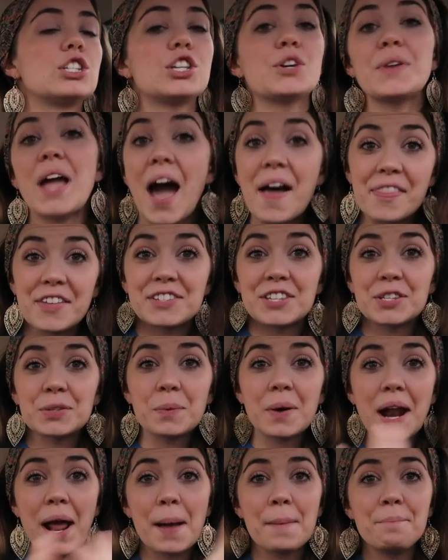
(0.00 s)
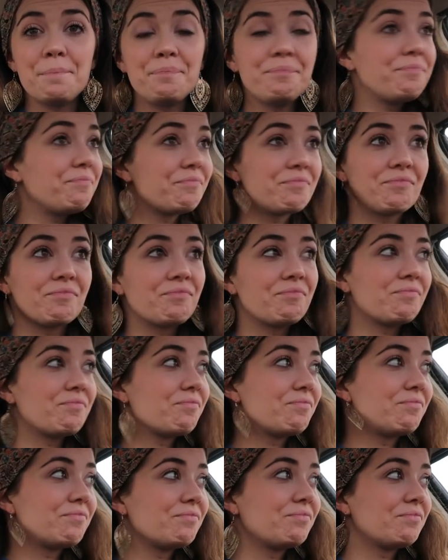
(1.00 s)
So yeah, this is what
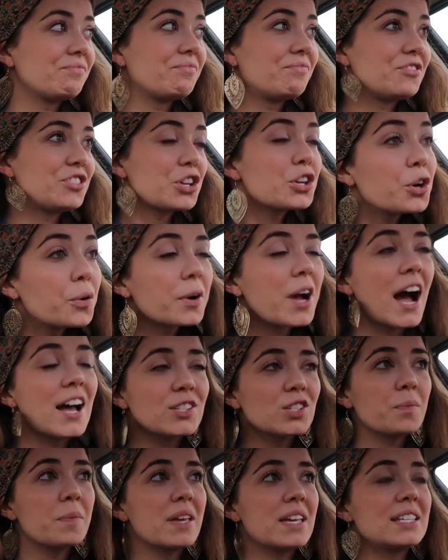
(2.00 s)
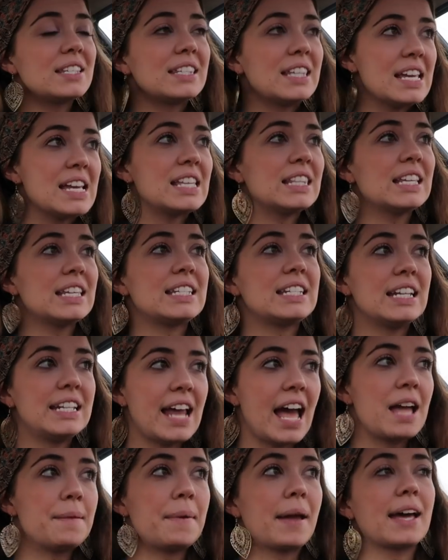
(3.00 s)
so you guys will be seeing this
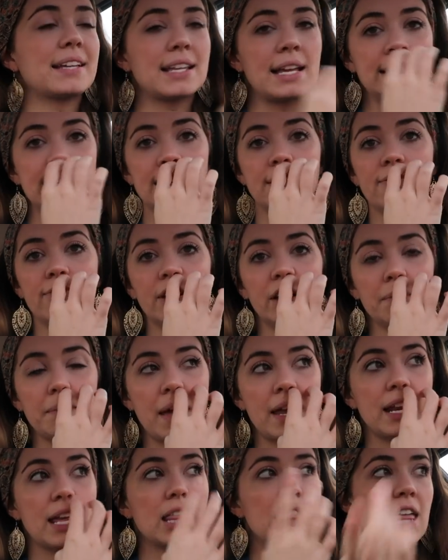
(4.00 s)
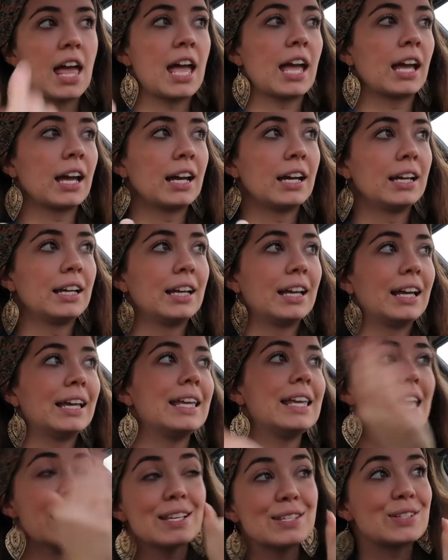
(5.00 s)
today because I didn't film anything
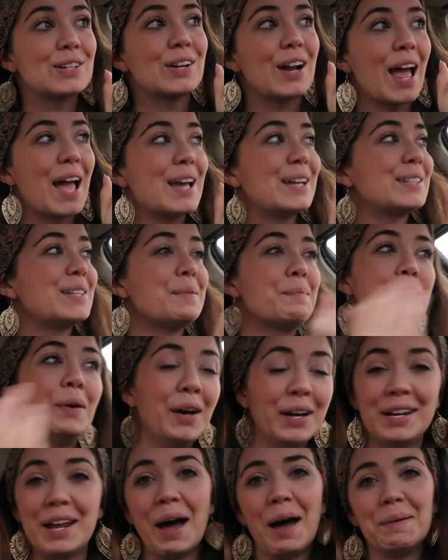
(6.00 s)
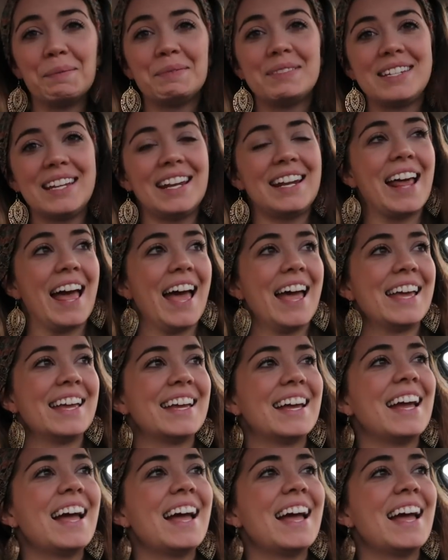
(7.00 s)
yesterday to put up today.